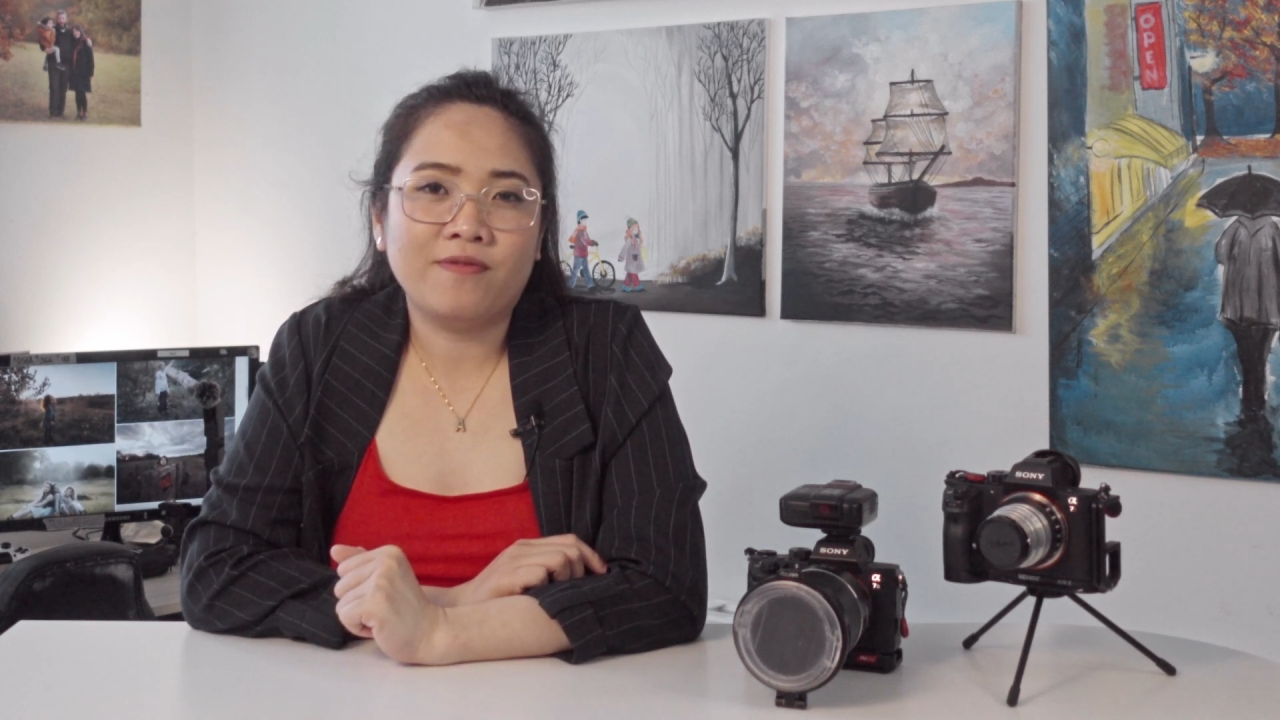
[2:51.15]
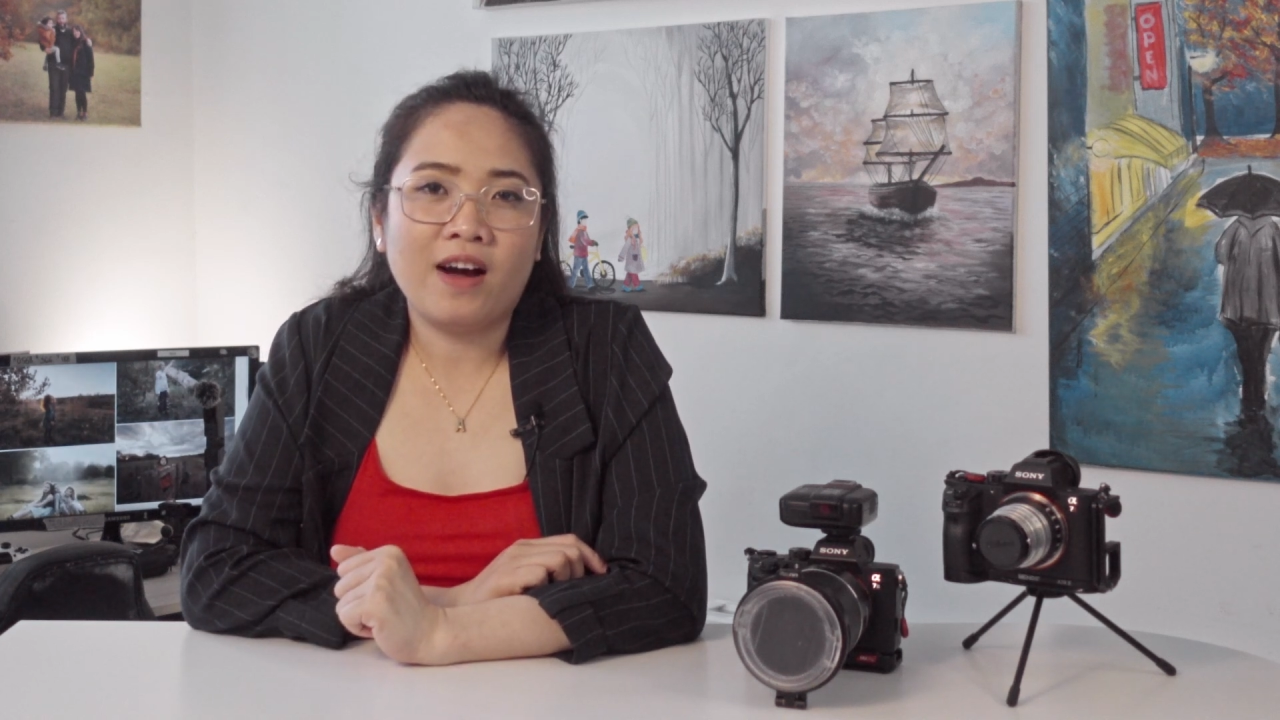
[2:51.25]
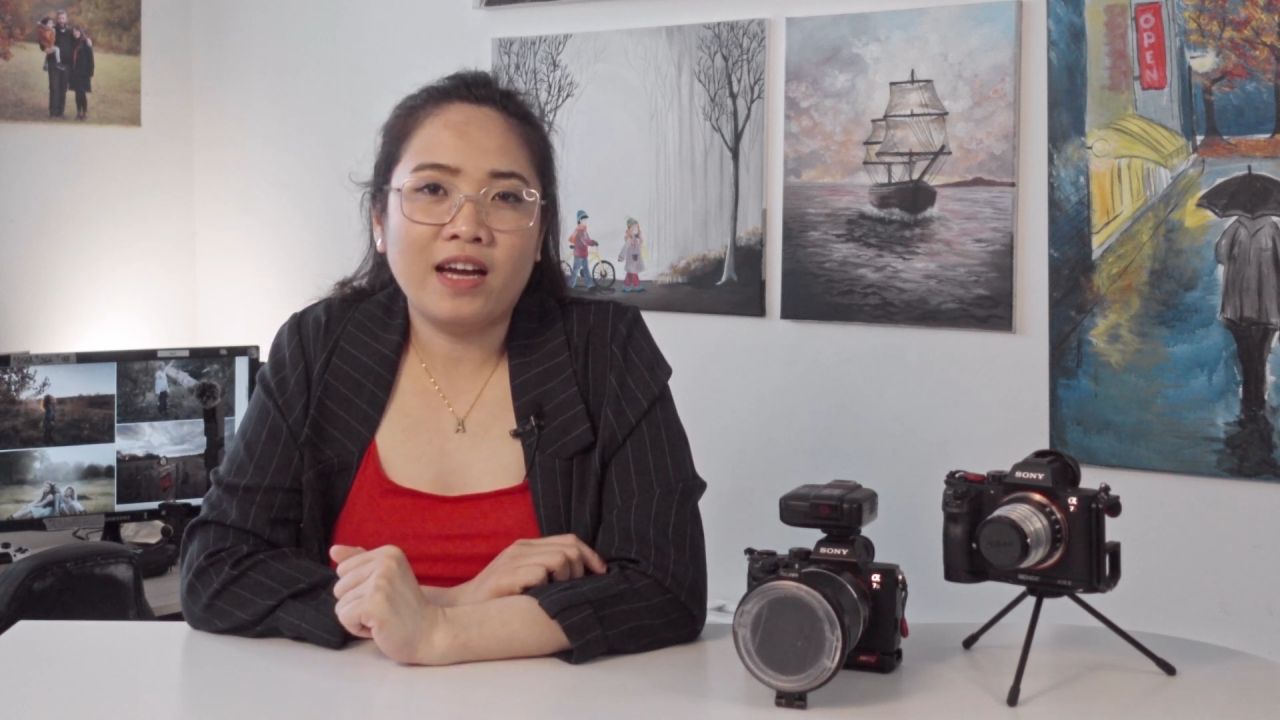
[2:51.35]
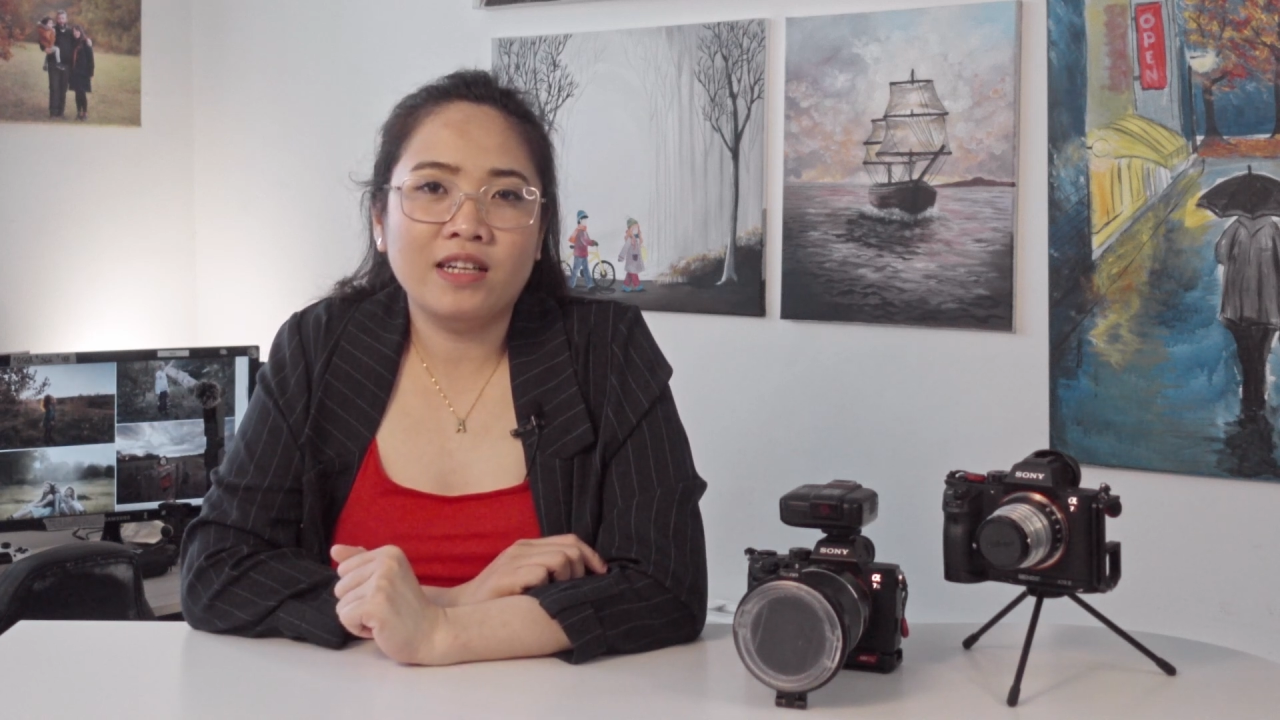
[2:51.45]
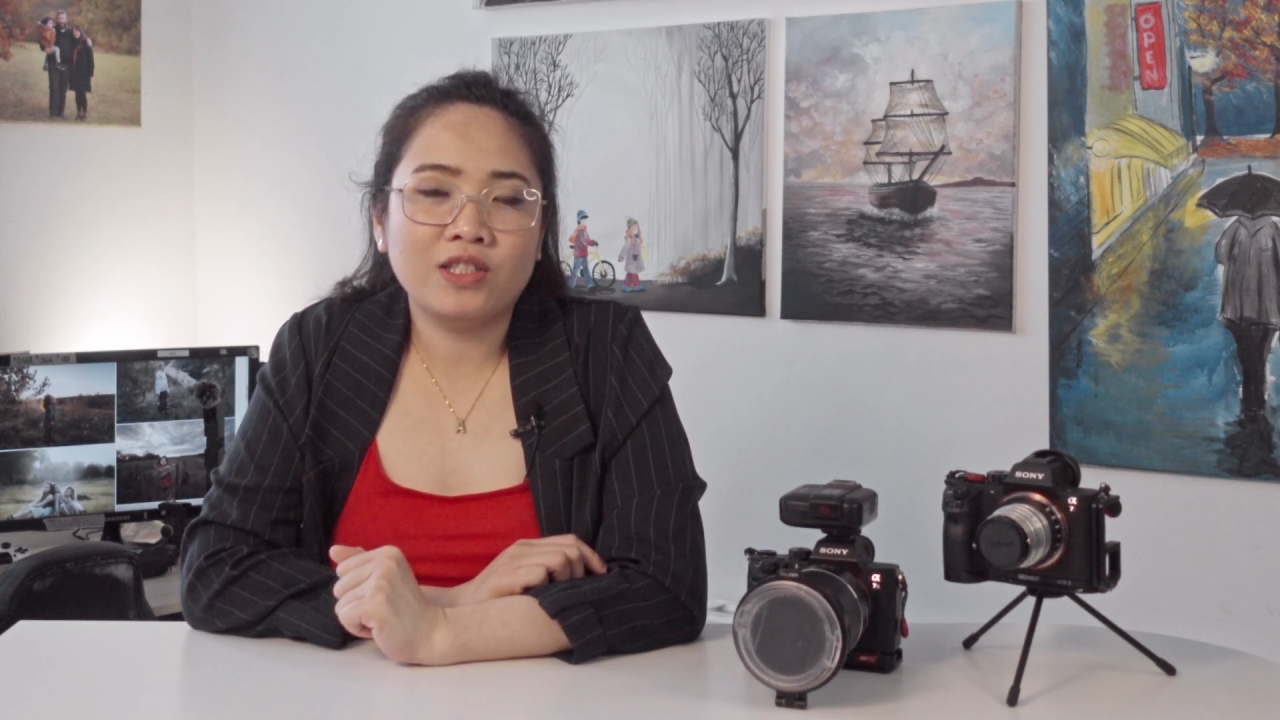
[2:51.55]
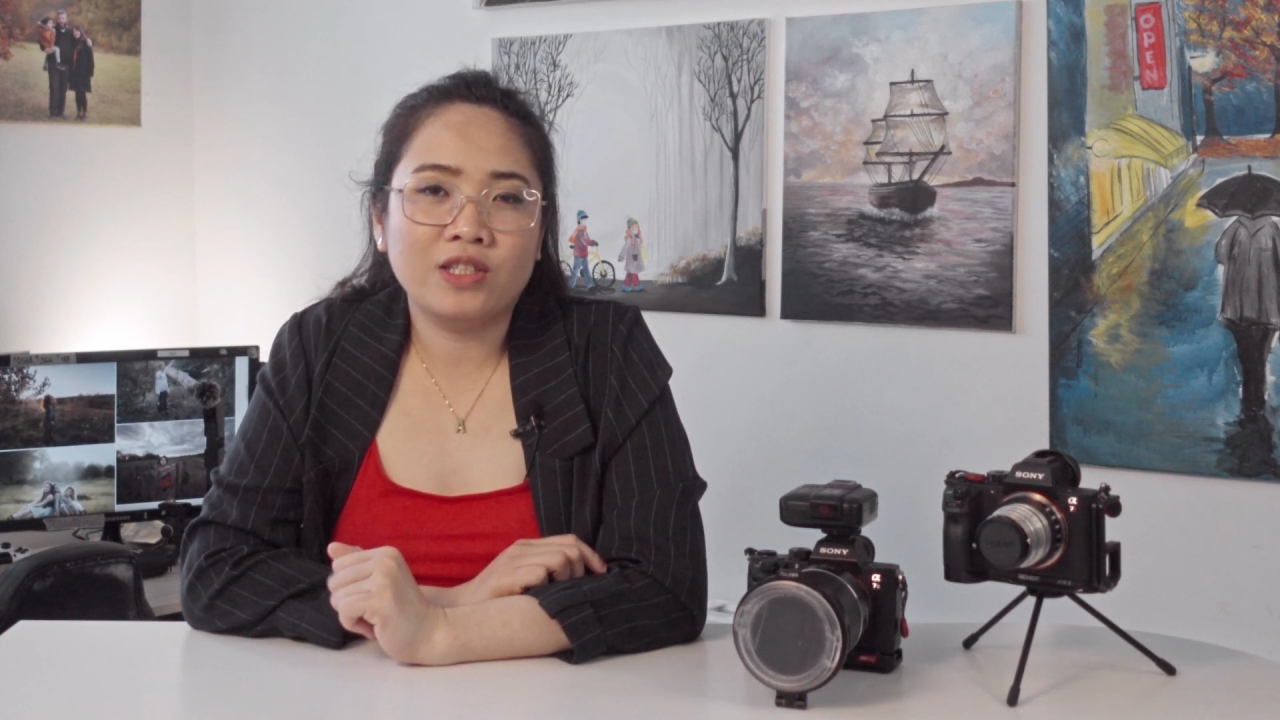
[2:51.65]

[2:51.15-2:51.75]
file,